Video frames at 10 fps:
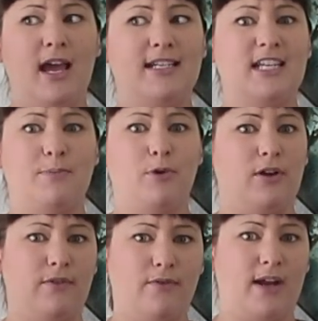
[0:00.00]
are desperate
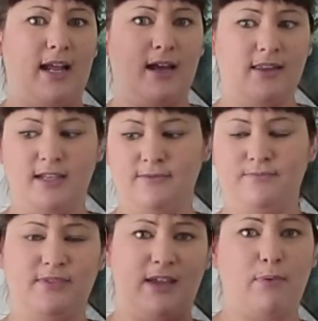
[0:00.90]
or if you run out,
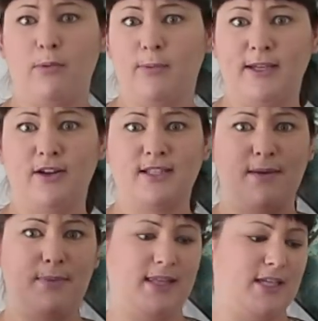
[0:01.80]
then they've probably got
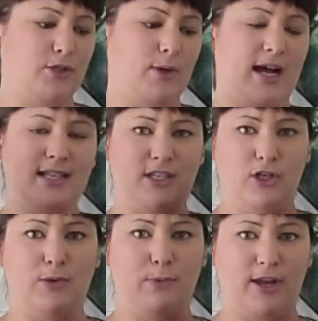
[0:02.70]
some, but they do ask
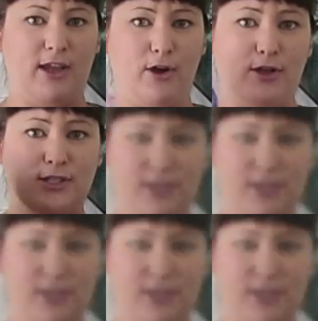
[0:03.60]
you to bring your own.